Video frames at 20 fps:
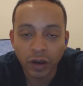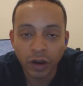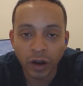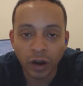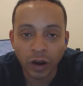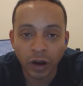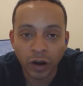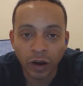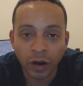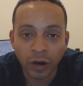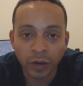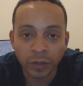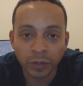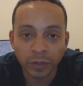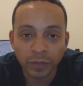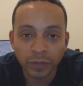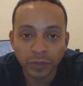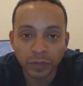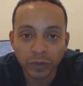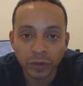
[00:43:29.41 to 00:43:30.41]
uh,
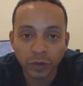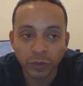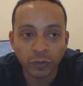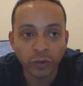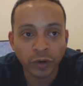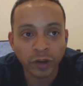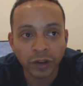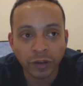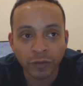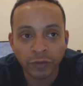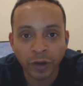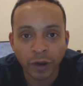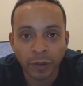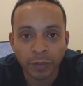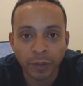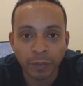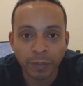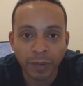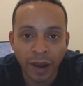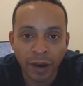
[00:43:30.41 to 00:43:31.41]
to fully
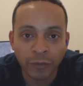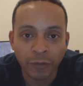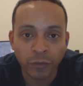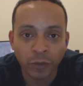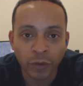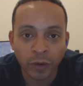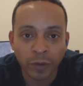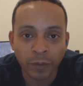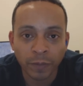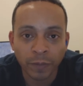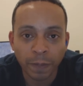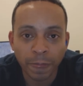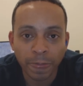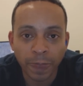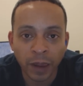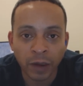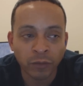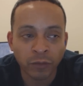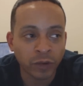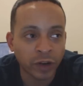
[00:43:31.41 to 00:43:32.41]
develop the platform
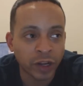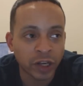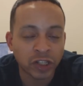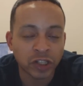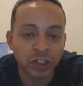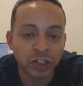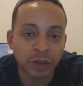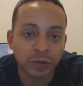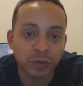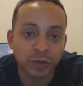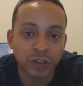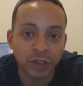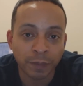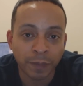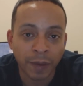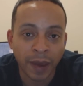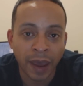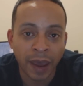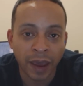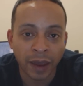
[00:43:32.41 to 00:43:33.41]
and relationships with
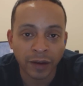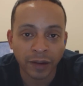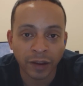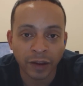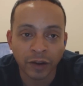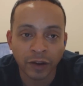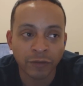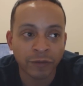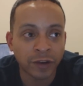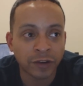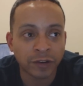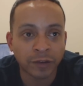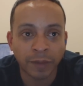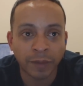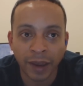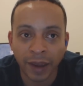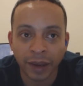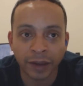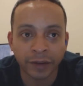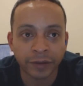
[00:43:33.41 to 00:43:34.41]
Japan and convince them,
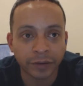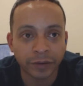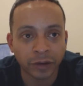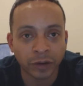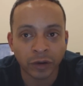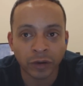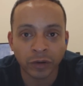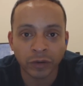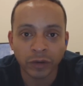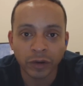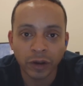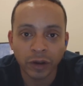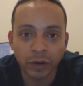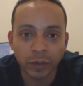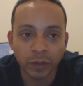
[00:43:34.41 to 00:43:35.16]
hey, you know,